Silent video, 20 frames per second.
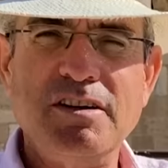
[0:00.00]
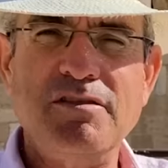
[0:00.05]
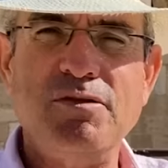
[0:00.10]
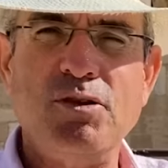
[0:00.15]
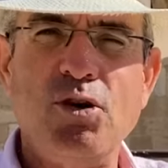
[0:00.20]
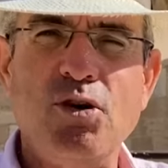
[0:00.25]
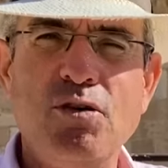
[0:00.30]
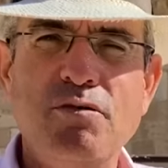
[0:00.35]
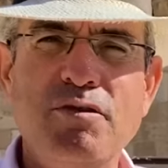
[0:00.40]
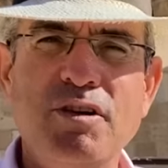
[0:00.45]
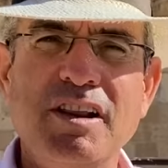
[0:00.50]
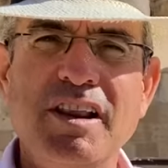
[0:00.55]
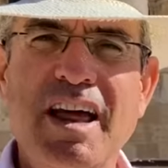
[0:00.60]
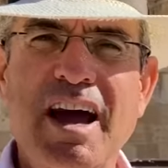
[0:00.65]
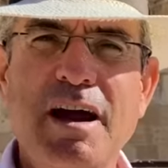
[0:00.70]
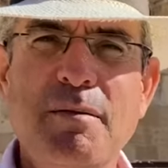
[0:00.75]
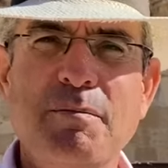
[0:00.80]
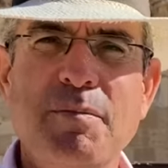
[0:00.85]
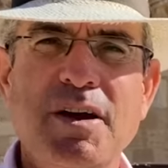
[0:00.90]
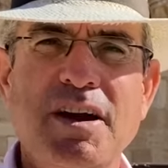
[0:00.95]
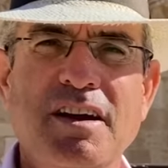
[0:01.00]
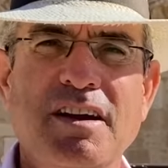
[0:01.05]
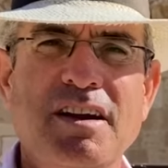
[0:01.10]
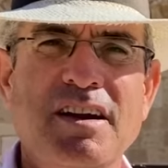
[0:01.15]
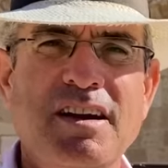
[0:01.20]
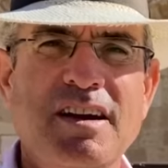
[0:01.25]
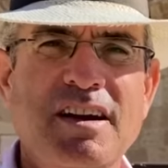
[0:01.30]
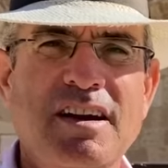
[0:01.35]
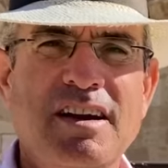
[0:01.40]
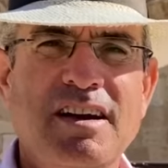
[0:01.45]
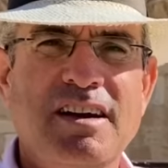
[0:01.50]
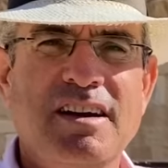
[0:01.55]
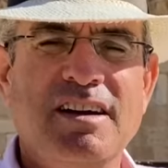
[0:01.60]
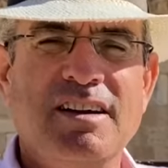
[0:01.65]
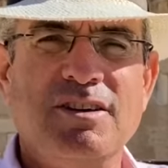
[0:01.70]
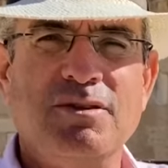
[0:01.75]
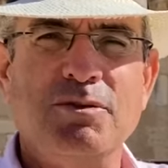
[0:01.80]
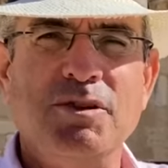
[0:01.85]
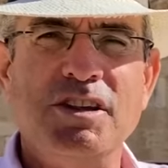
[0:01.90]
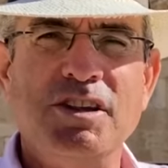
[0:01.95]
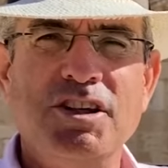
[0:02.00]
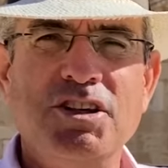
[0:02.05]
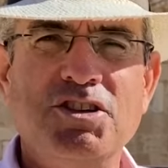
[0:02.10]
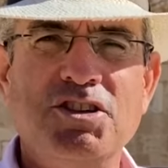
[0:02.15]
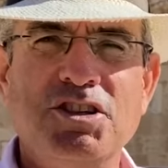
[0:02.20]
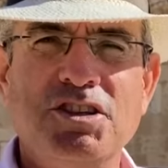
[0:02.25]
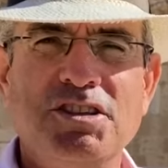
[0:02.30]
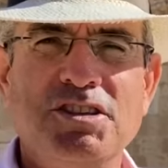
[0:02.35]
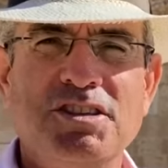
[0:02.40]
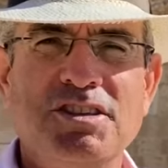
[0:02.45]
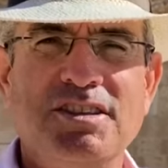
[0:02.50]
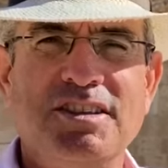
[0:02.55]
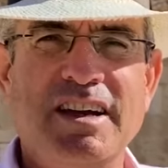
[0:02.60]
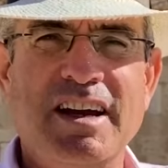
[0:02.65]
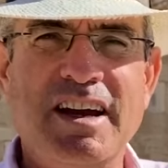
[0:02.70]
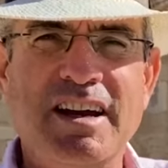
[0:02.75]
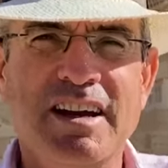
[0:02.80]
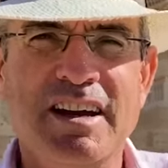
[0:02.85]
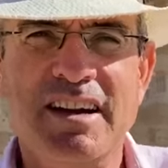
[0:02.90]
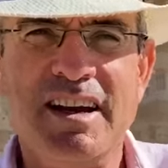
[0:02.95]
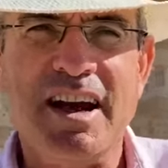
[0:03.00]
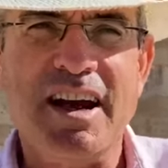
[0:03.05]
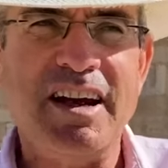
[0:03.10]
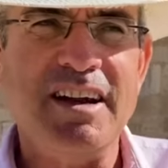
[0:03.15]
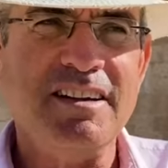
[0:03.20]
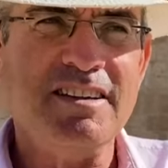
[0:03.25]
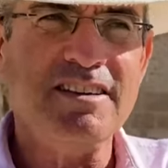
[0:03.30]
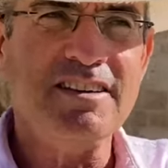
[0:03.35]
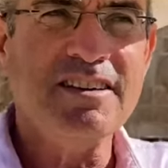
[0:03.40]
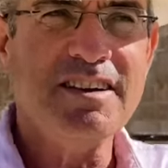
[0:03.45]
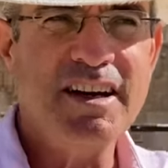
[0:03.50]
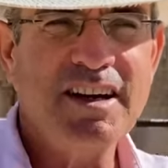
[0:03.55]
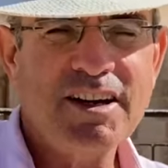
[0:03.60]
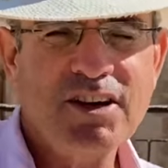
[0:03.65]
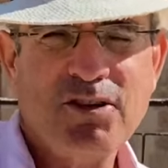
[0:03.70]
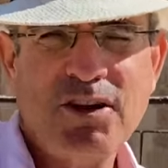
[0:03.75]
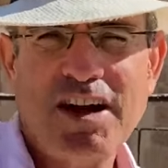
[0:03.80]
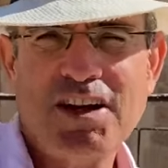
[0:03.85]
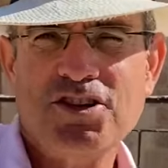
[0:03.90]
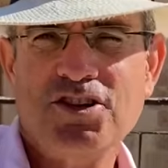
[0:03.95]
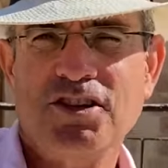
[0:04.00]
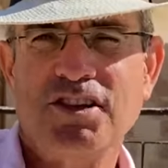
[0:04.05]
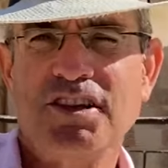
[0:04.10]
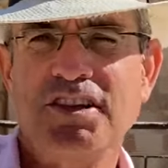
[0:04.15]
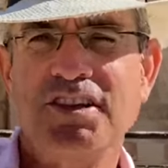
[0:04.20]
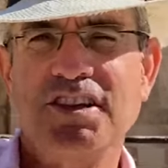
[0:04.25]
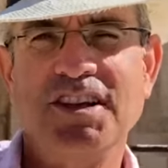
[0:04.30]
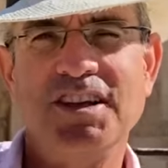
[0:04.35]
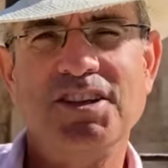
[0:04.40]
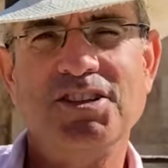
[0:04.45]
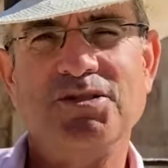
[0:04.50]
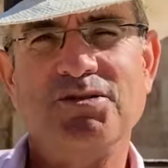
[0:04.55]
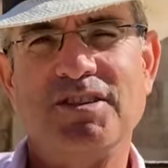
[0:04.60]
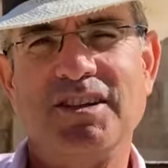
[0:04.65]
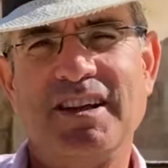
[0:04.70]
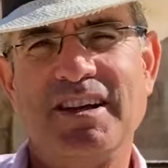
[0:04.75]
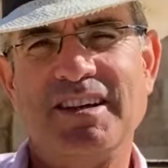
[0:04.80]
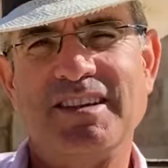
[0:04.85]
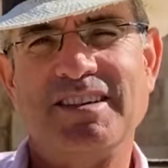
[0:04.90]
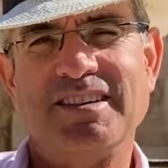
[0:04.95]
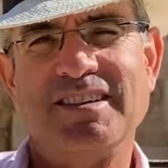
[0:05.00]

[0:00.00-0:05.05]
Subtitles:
of overlapping religions, Canaanite and gradually the Israelite.